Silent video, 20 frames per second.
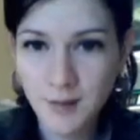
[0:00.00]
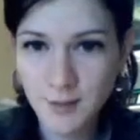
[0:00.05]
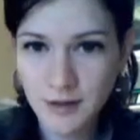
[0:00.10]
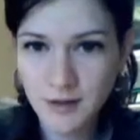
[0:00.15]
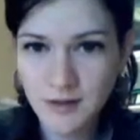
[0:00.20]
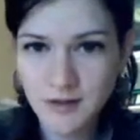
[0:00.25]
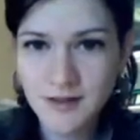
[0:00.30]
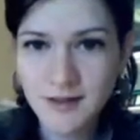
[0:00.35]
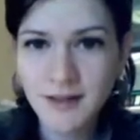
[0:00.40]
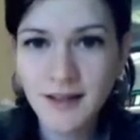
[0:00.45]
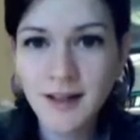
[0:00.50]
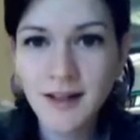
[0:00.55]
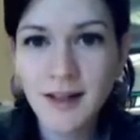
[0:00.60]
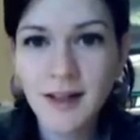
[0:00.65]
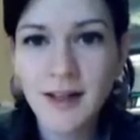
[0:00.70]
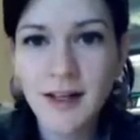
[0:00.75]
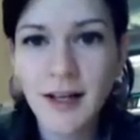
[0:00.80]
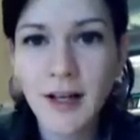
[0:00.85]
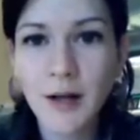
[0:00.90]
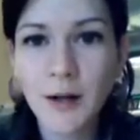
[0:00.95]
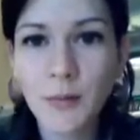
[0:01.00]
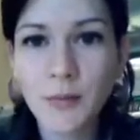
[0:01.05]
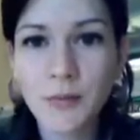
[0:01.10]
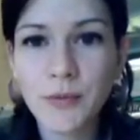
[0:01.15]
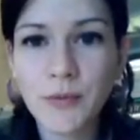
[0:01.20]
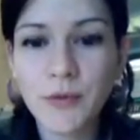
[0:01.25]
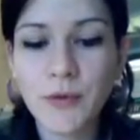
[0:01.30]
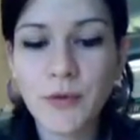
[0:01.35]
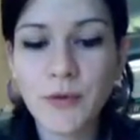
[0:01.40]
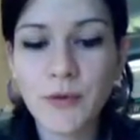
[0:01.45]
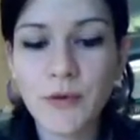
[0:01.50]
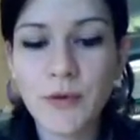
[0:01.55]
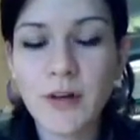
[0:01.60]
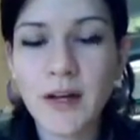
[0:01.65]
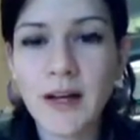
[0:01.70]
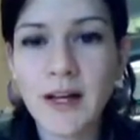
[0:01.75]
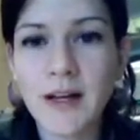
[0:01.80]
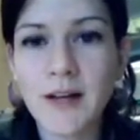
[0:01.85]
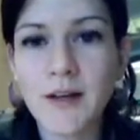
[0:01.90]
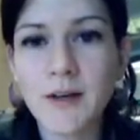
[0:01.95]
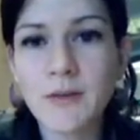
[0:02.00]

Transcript: fibers and help to